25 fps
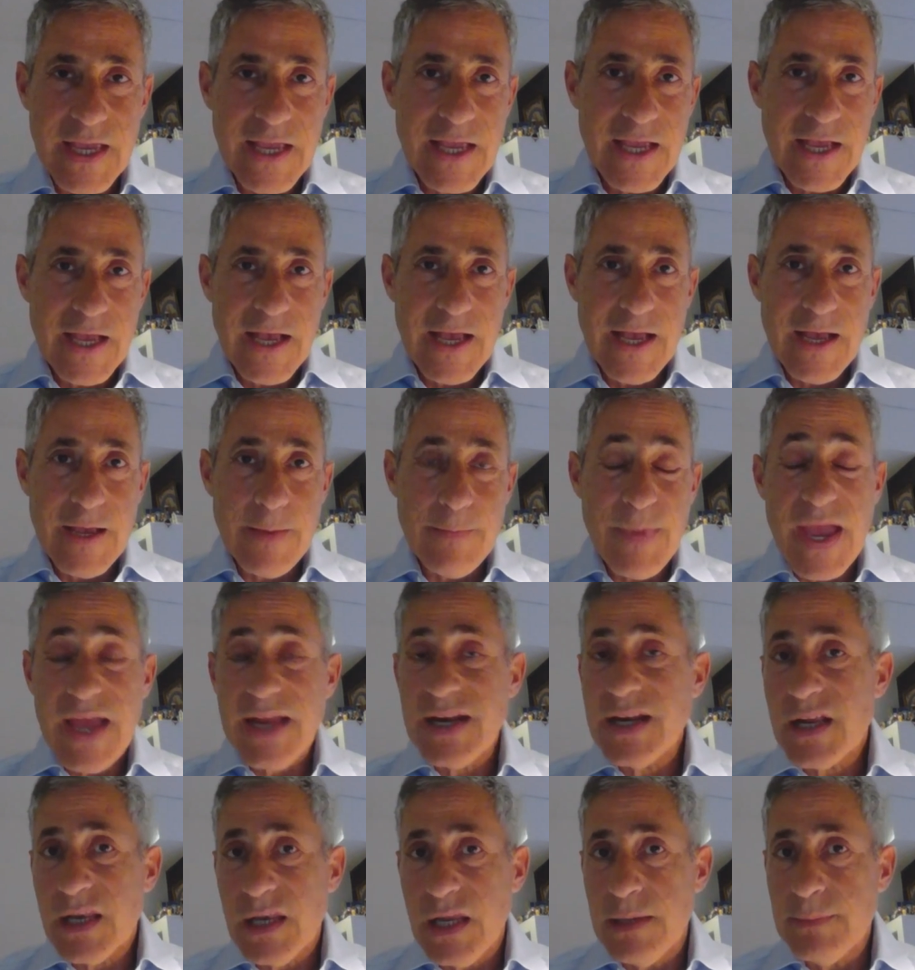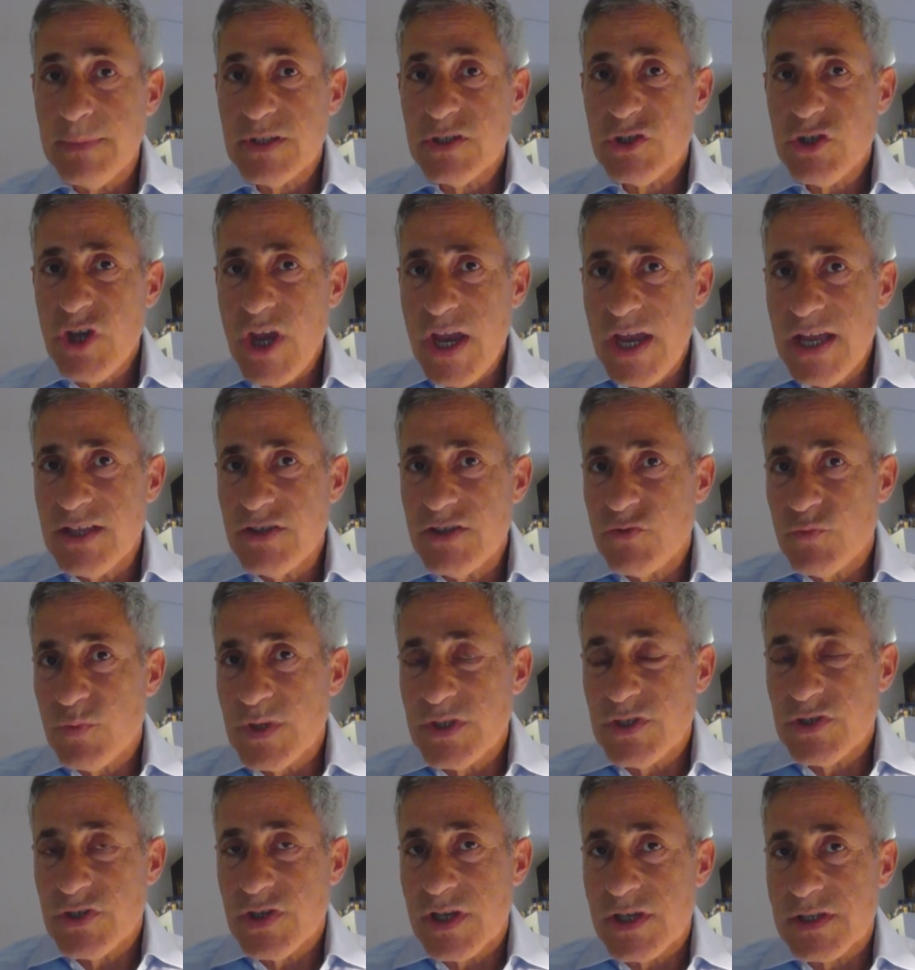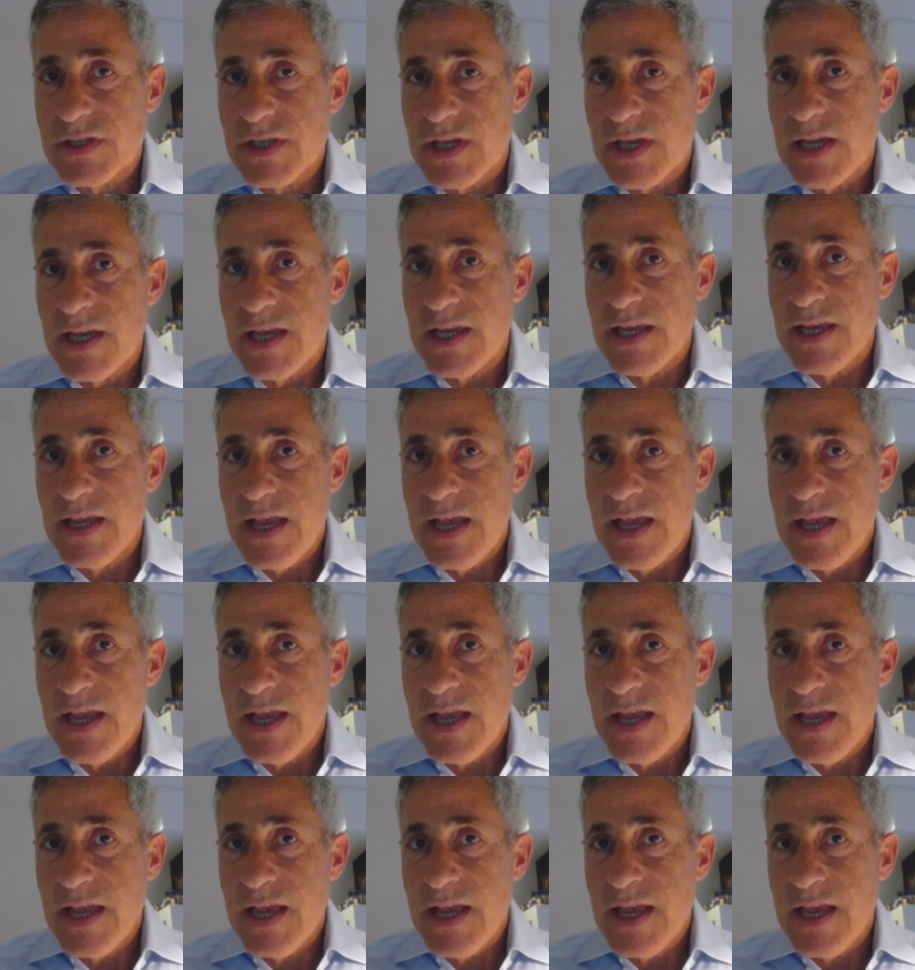and climate change, which is a